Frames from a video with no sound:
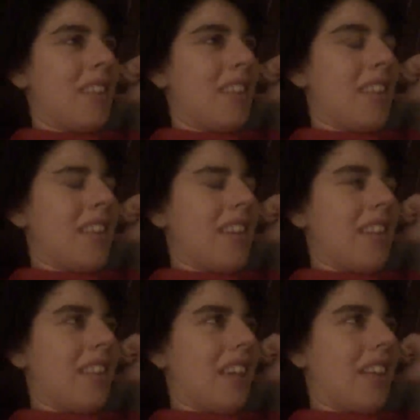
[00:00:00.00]
the
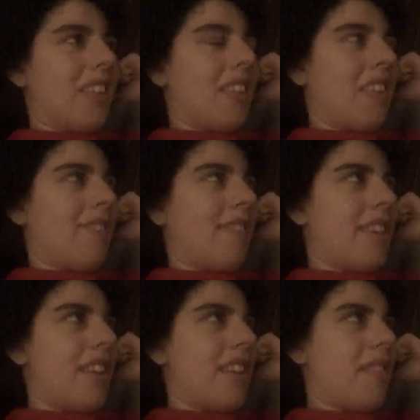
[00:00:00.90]
length
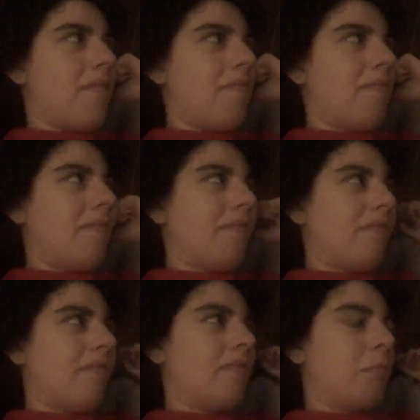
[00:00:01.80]
of the
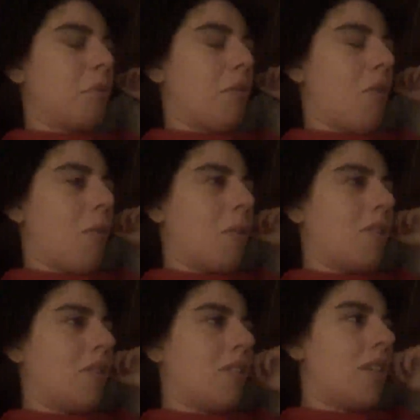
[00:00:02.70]

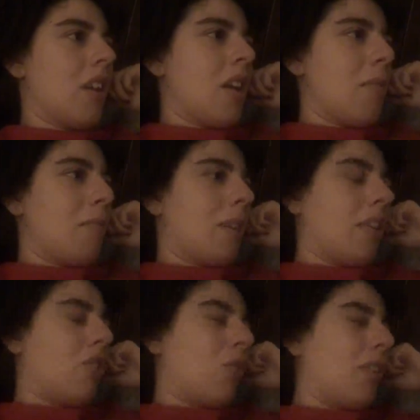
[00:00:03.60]
performance. But
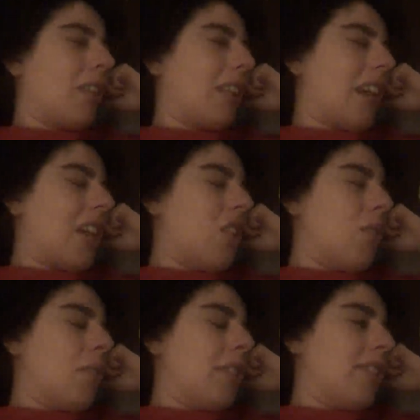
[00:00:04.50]
I totally like I
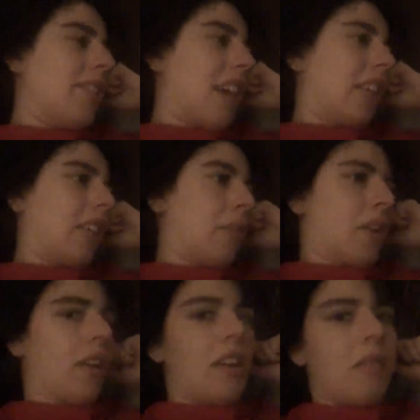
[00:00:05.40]
knew
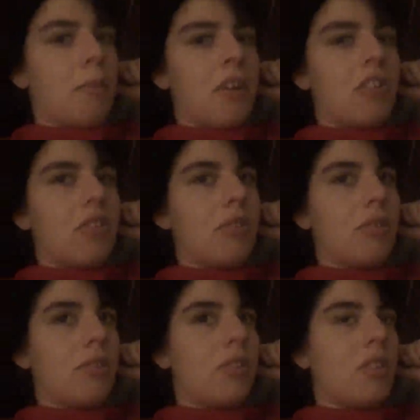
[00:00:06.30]
exactly where I left my
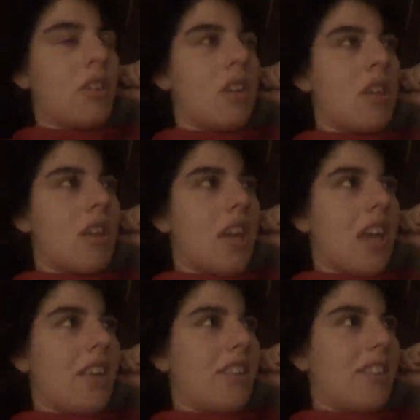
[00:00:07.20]
shoes.
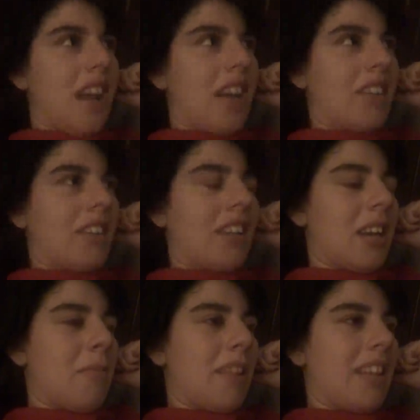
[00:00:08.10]
Exactly,
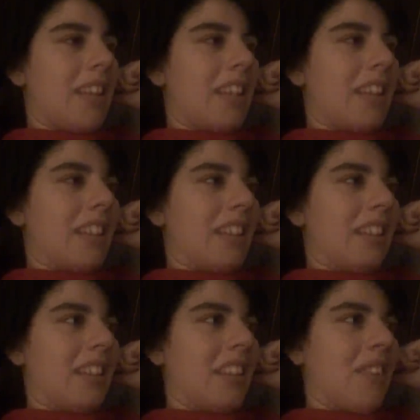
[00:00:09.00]
and I'm like
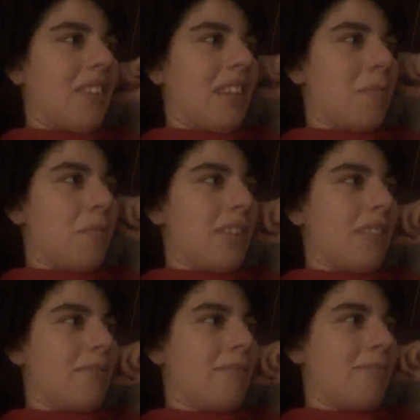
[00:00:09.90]
literally no one can bring
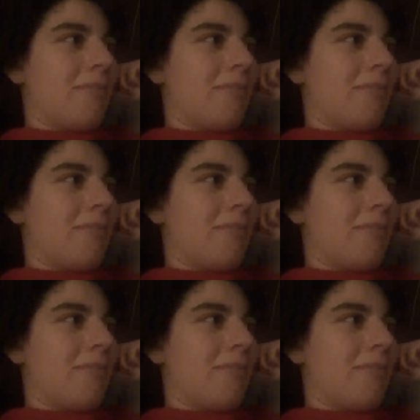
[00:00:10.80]
them.